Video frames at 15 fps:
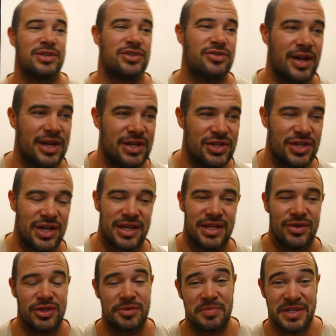train
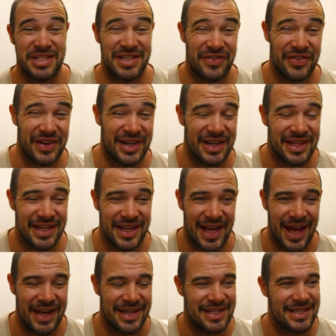journey, or specifically the
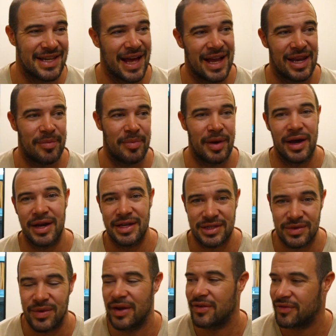Kandy to Ella part
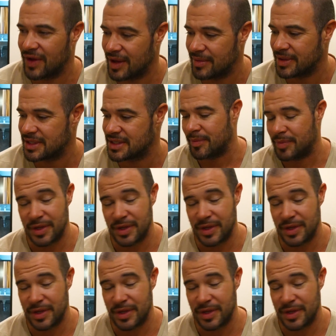is quite famous,